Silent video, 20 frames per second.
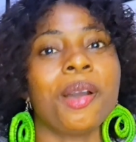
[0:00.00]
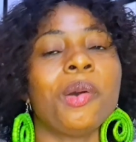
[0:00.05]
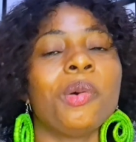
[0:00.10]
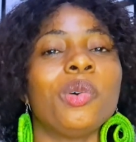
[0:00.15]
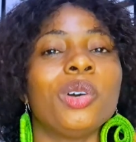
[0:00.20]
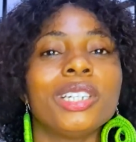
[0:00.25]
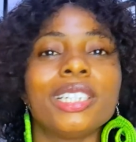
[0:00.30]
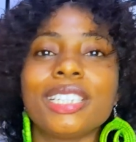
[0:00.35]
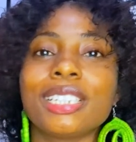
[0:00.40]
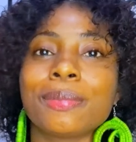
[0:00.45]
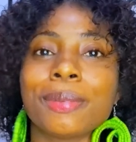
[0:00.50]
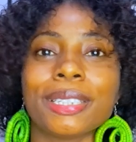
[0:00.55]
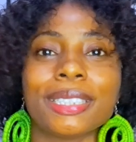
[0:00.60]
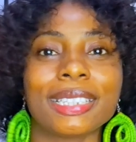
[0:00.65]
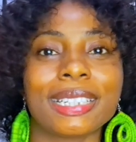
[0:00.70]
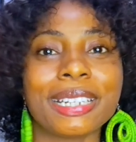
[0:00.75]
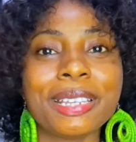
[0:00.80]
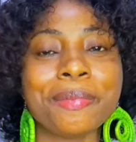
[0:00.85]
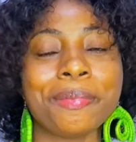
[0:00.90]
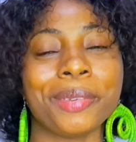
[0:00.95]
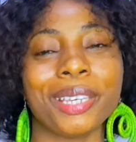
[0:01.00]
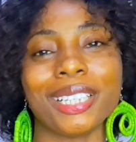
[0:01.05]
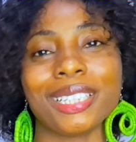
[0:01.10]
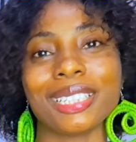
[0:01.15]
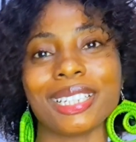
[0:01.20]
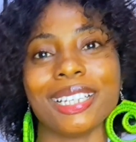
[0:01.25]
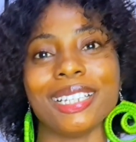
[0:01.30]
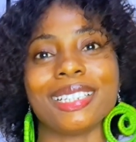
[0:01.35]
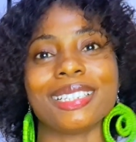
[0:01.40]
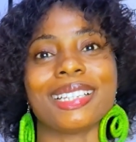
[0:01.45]
What this basically means
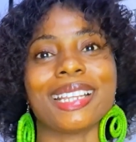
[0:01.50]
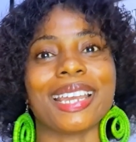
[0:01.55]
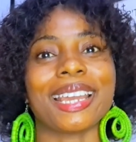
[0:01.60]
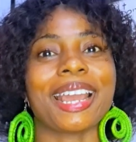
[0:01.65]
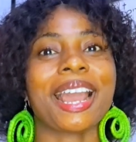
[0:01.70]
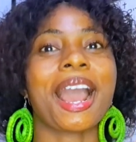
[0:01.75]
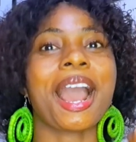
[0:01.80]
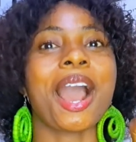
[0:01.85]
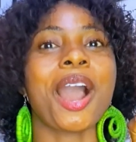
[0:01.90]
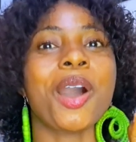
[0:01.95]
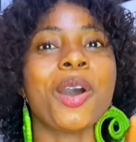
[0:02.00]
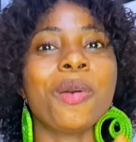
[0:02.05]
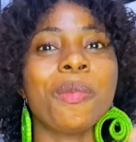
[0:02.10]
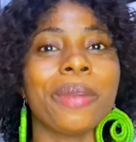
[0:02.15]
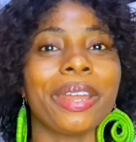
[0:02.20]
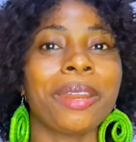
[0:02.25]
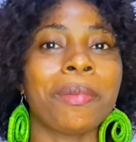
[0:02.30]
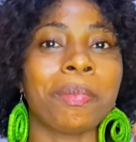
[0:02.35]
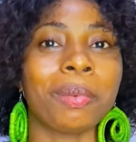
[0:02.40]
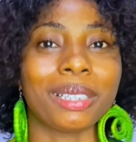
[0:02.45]
is like how many